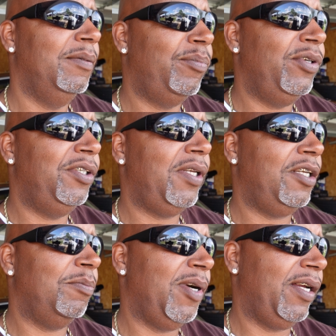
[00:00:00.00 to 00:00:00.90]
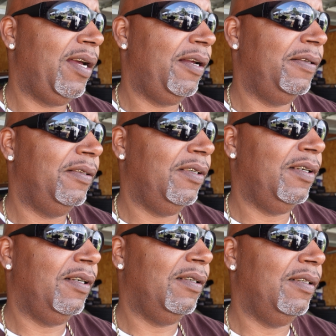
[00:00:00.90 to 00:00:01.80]
Appreciate you, my guy.
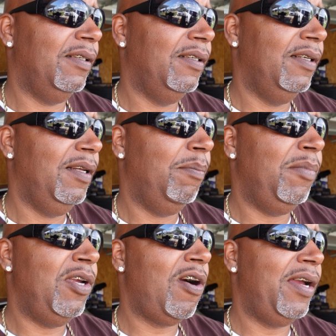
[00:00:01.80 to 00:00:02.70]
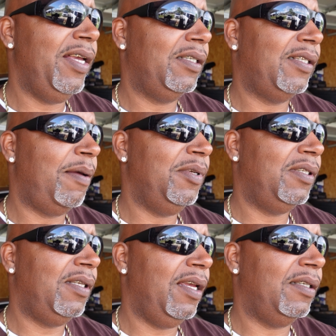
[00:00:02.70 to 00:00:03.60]
Uh, BR Hicks
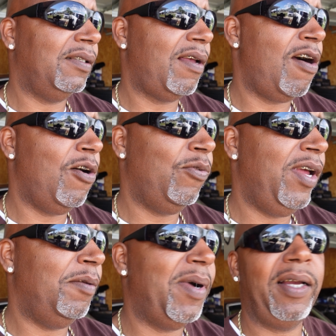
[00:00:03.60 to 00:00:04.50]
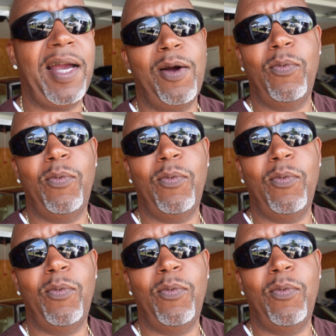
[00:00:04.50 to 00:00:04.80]
76 already, my guy.